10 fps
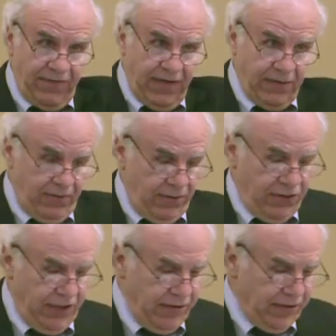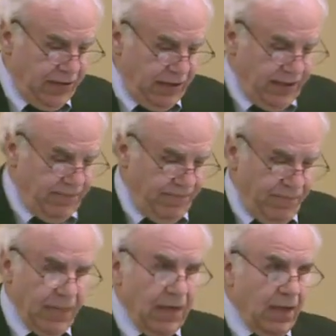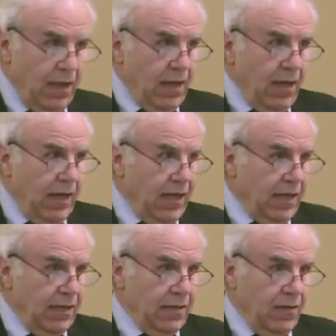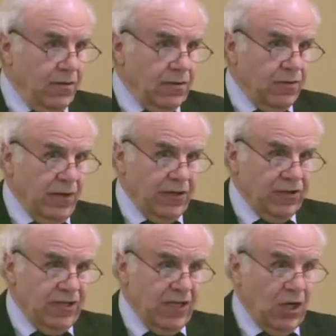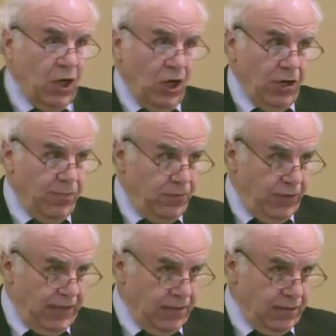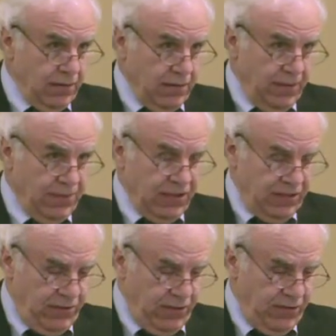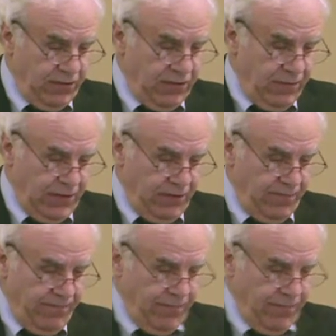found on their chairs tonight. And those who are interested in carpooling up to Syracuse tomorrow,